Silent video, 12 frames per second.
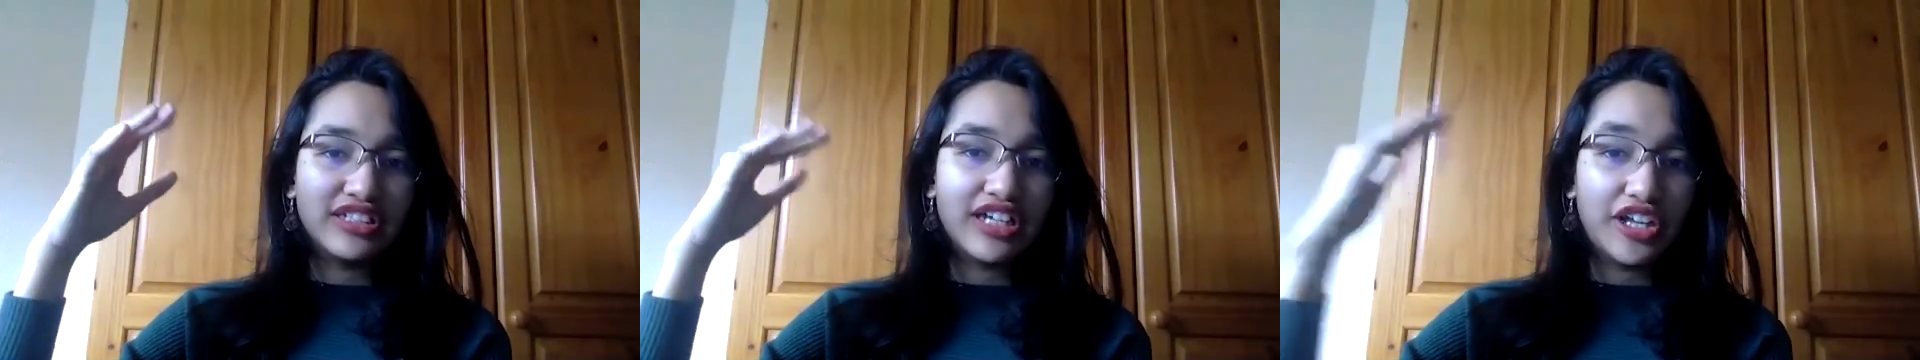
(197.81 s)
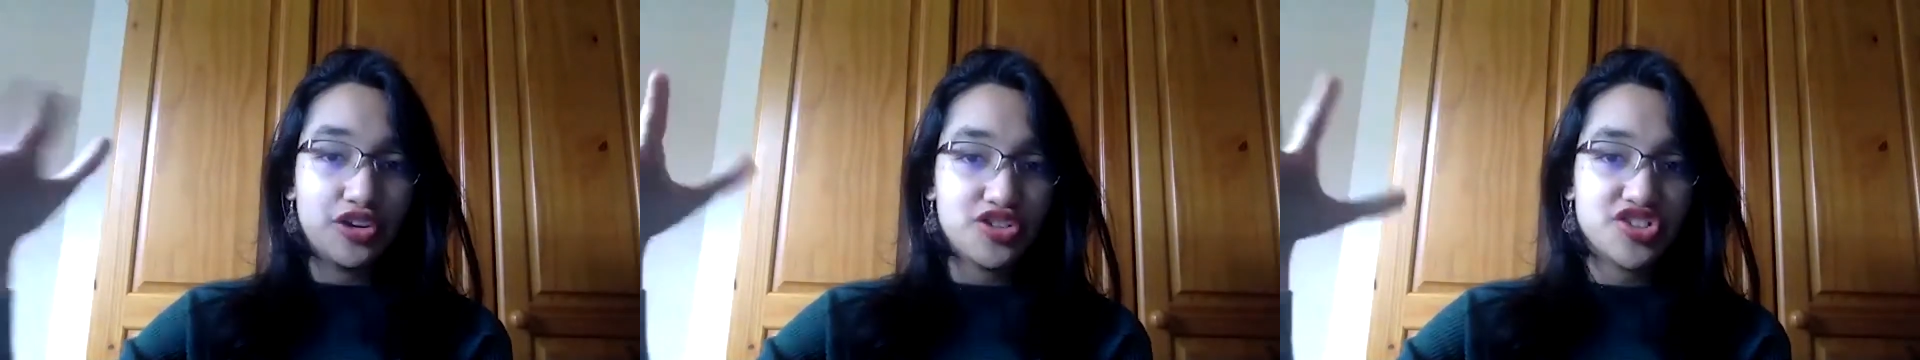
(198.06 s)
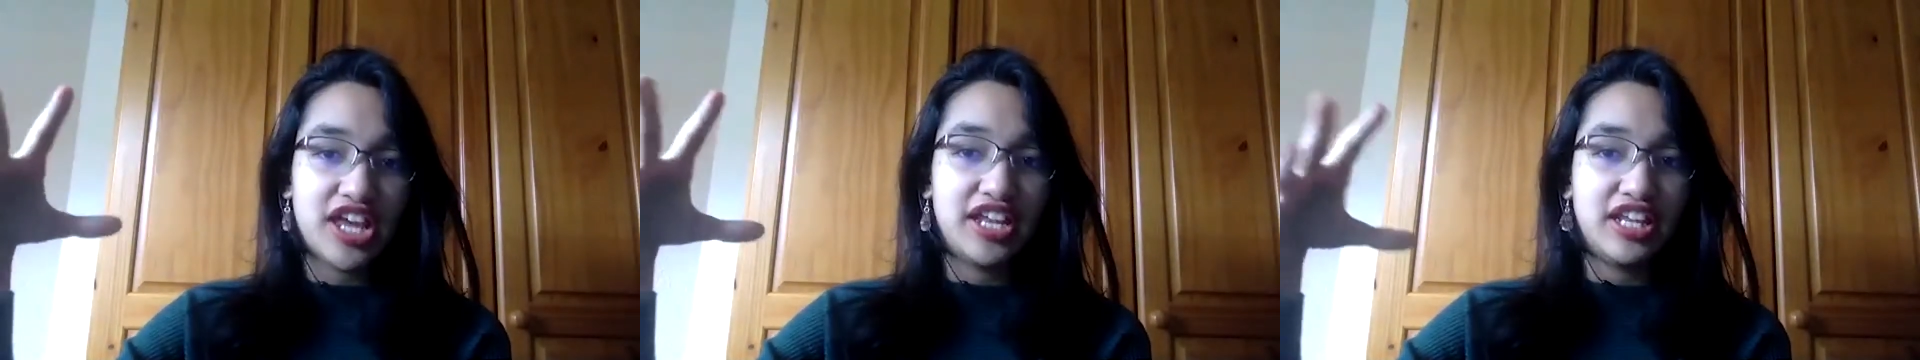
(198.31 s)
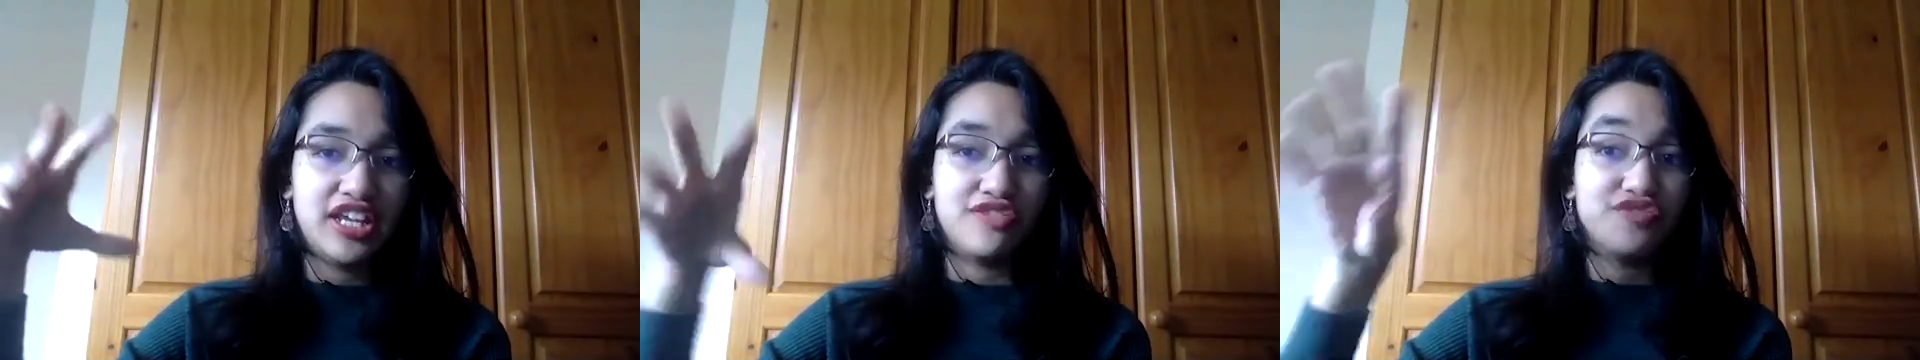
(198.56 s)

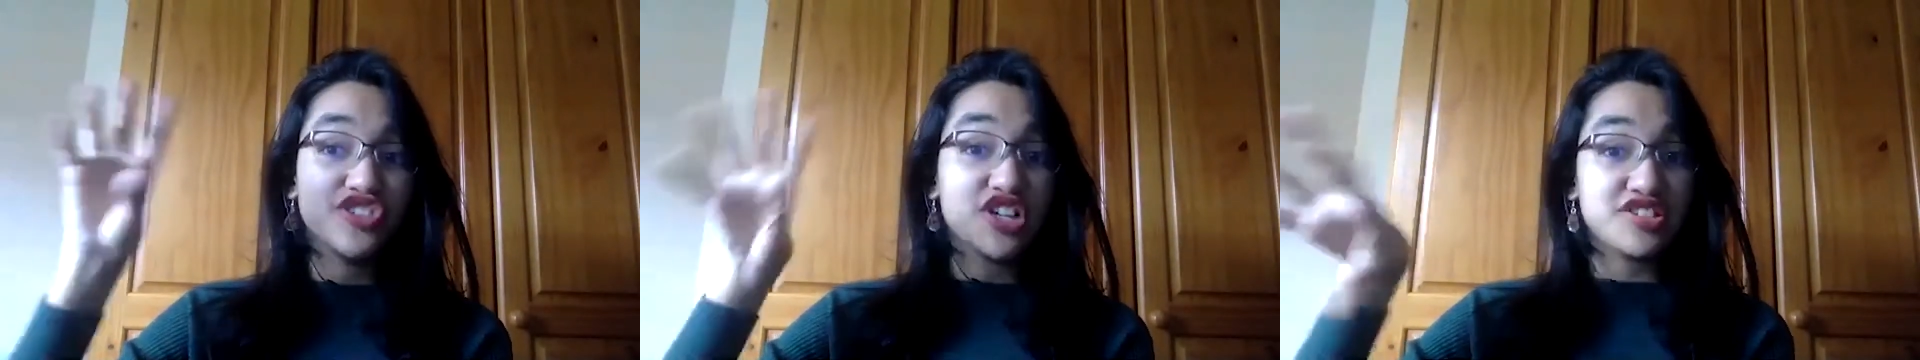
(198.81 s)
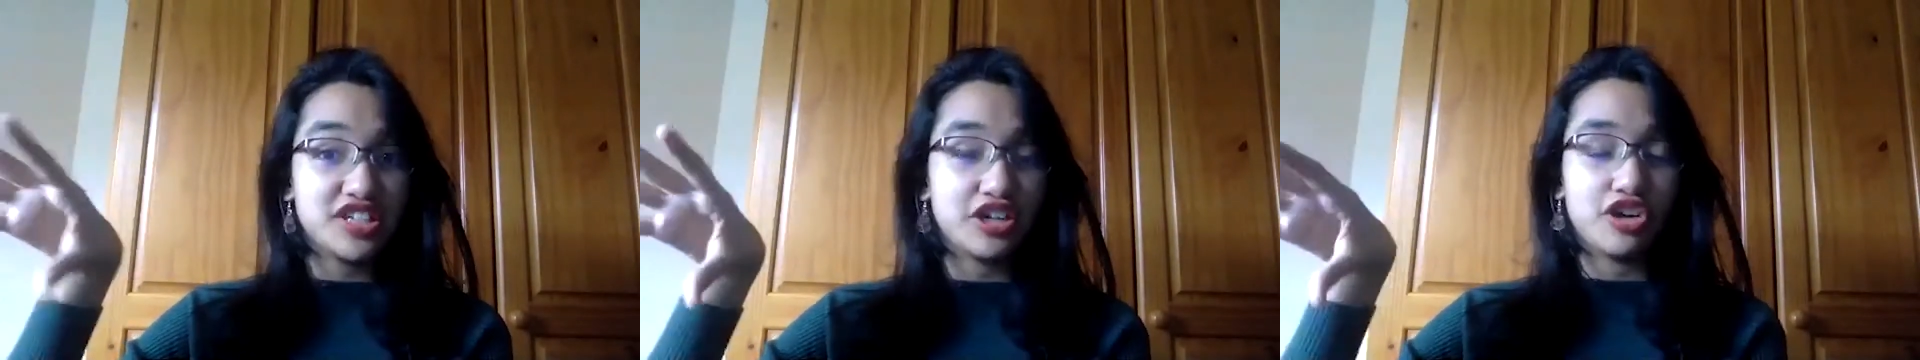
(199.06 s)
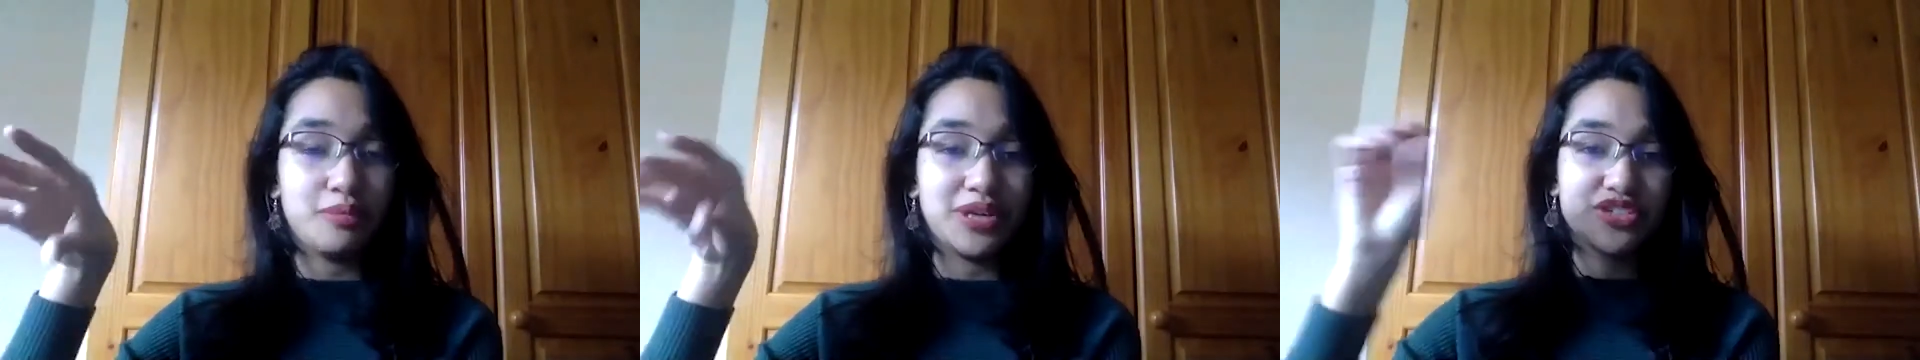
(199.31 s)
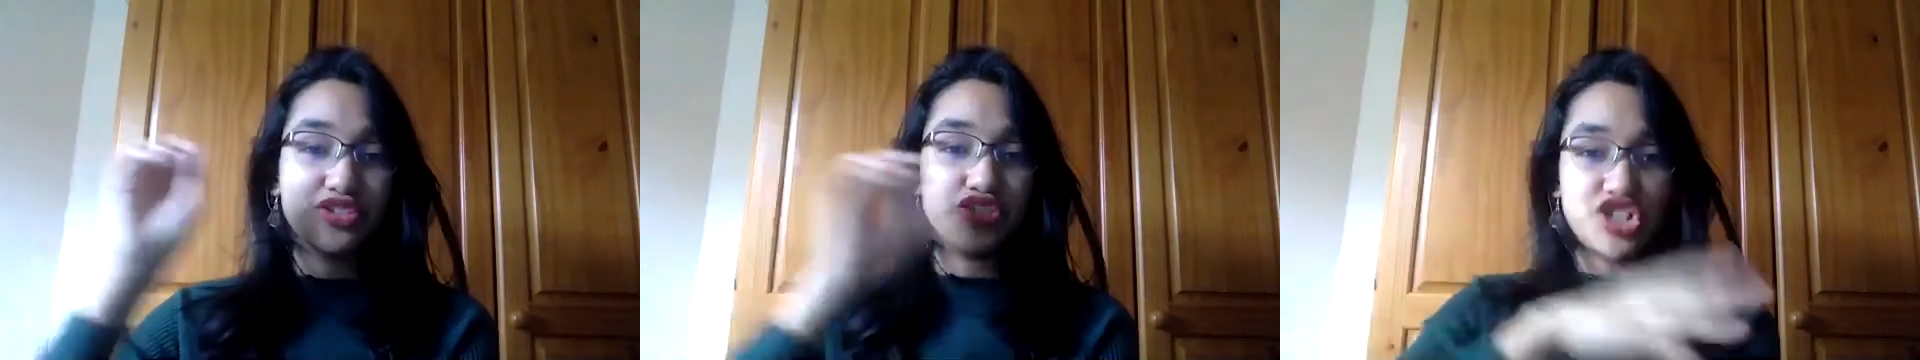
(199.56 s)
understanding of just
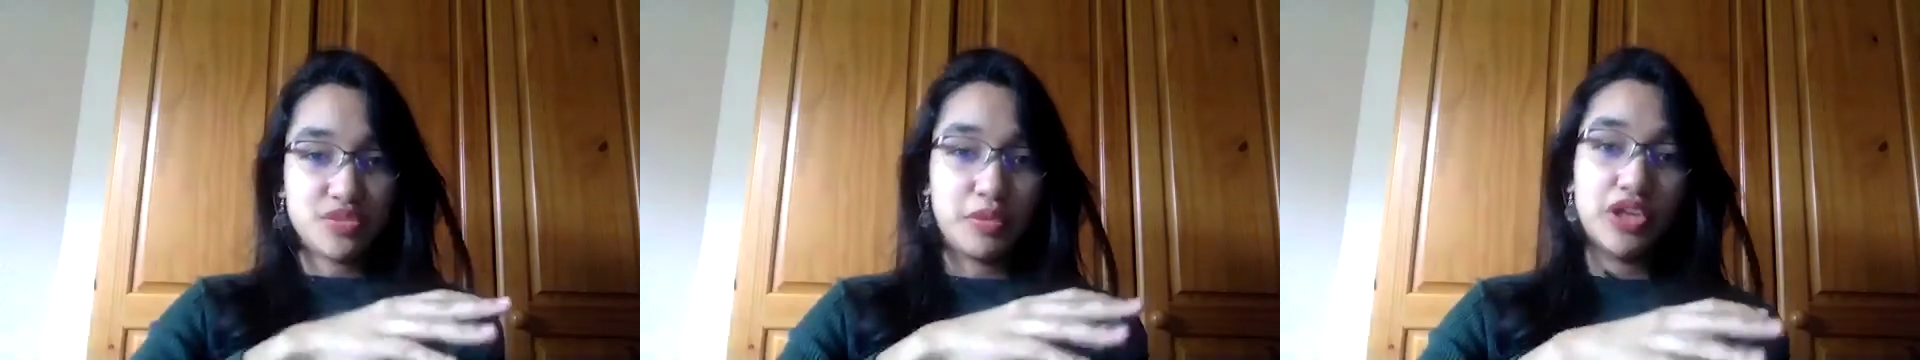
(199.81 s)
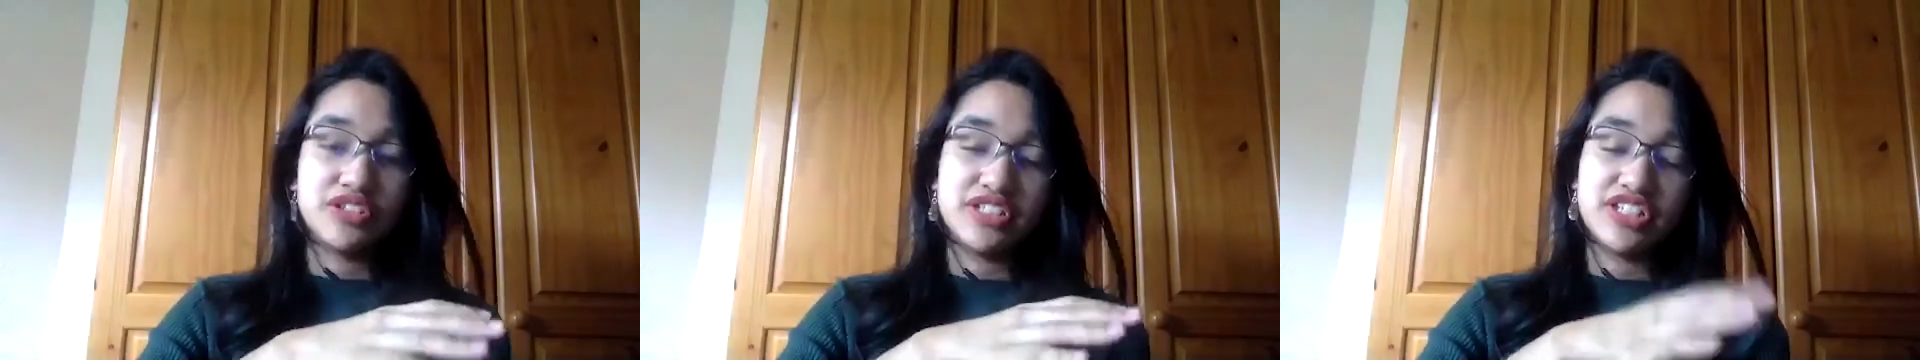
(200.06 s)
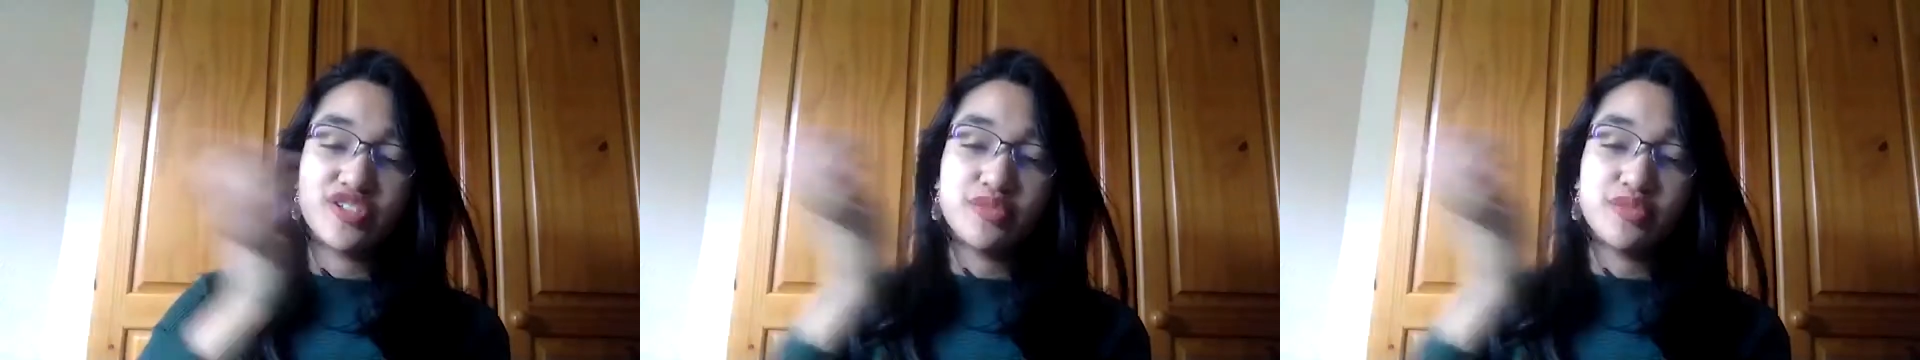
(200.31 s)
economics or just politics,